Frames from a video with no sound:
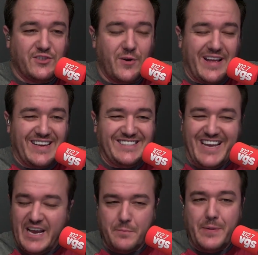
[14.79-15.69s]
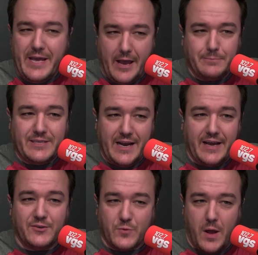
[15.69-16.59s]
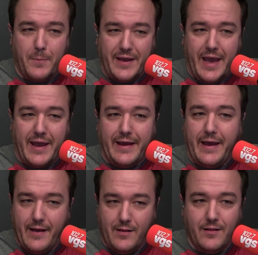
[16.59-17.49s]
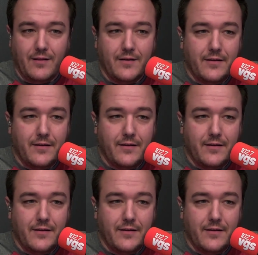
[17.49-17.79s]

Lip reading: starting at 10 p.m. tonight. Tropicana hell.